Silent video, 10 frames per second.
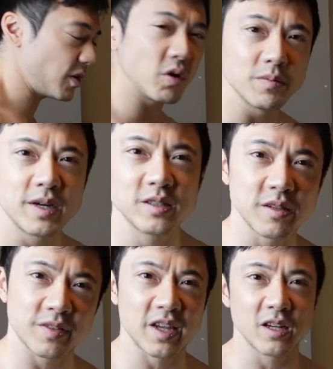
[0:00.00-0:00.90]
to hold
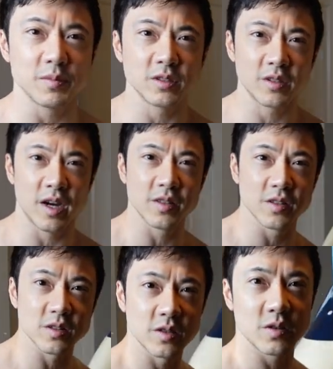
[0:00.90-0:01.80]
myself accountable to
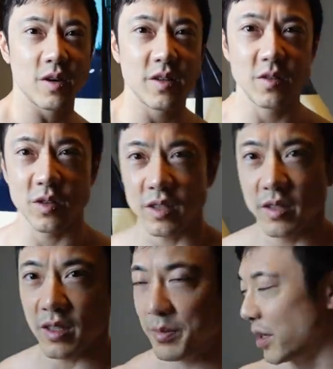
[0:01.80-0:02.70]
others so others can
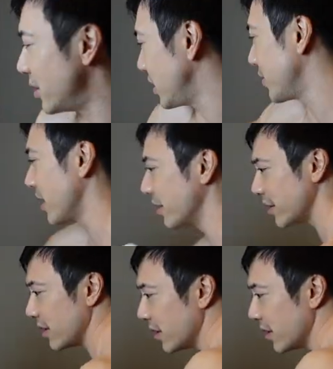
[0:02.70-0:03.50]
see me all year round